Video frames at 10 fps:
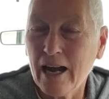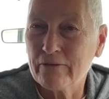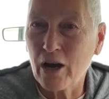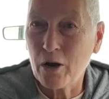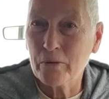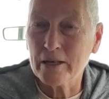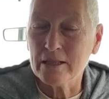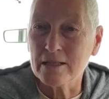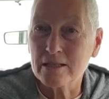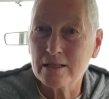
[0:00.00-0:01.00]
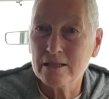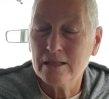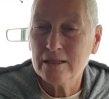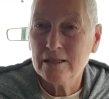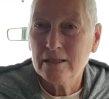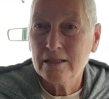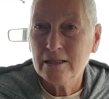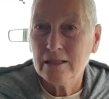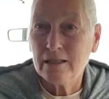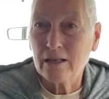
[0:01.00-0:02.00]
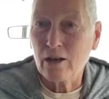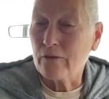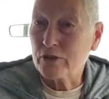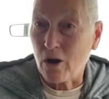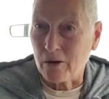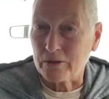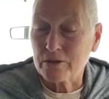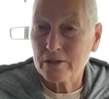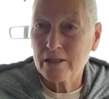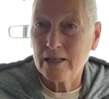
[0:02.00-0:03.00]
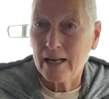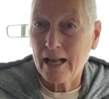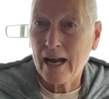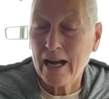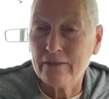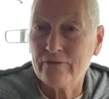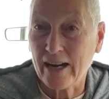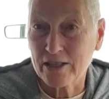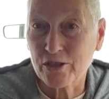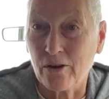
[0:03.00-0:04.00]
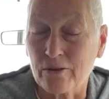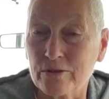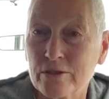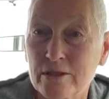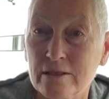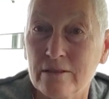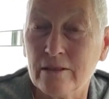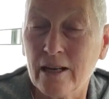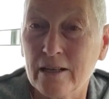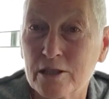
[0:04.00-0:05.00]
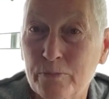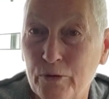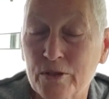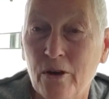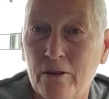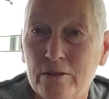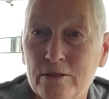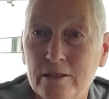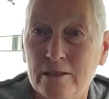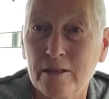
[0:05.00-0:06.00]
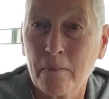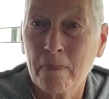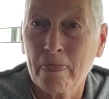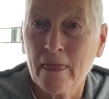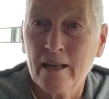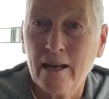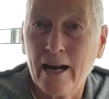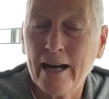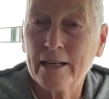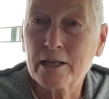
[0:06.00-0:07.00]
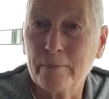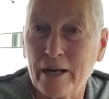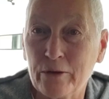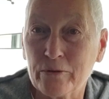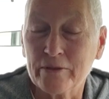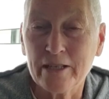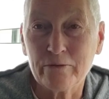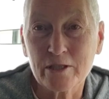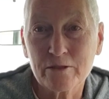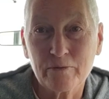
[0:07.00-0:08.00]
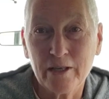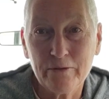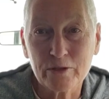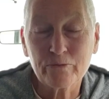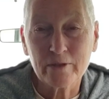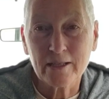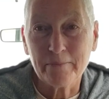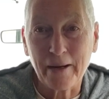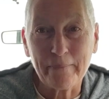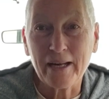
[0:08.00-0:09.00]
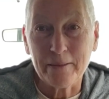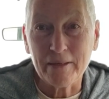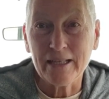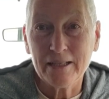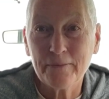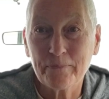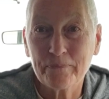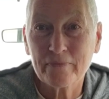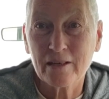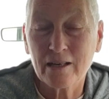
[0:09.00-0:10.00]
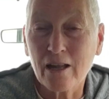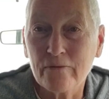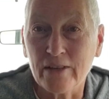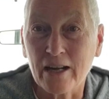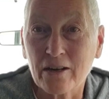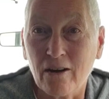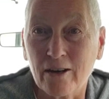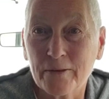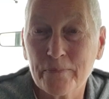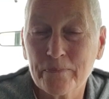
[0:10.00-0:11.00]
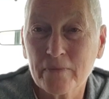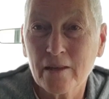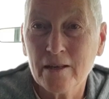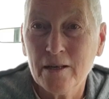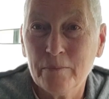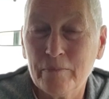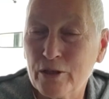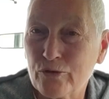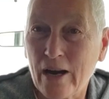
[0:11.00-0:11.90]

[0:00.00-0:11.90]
I've always loved cars, and I had fast cars and, and sports cars, and I had a Camaro, and it was it was really my baby. Loved it. But